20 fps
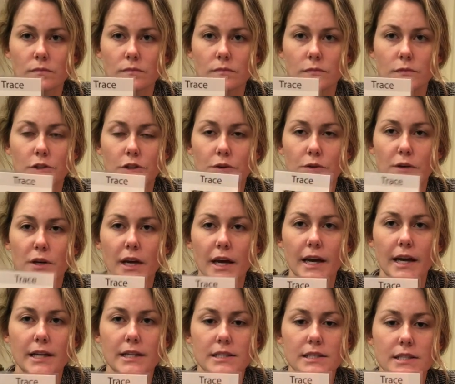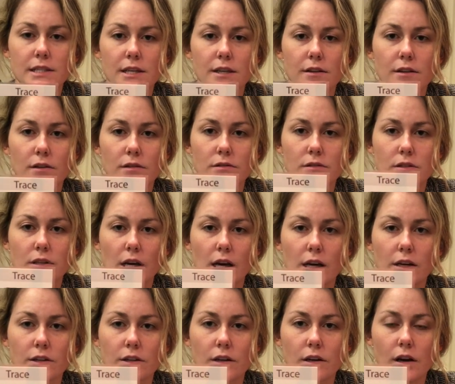So you can't see those
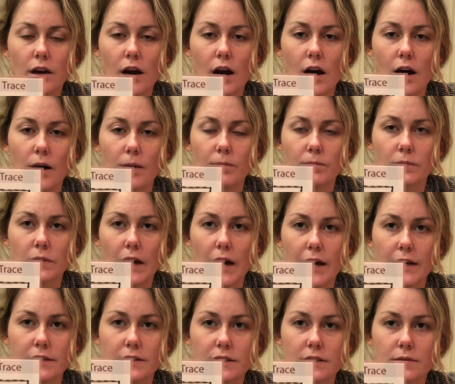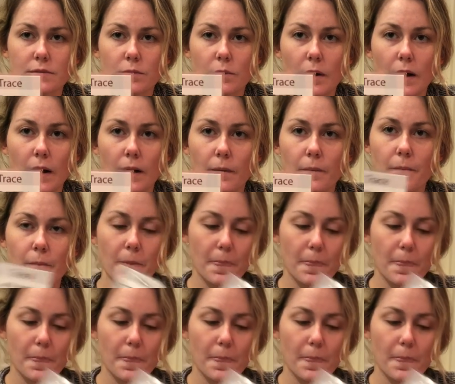dashed lines as well.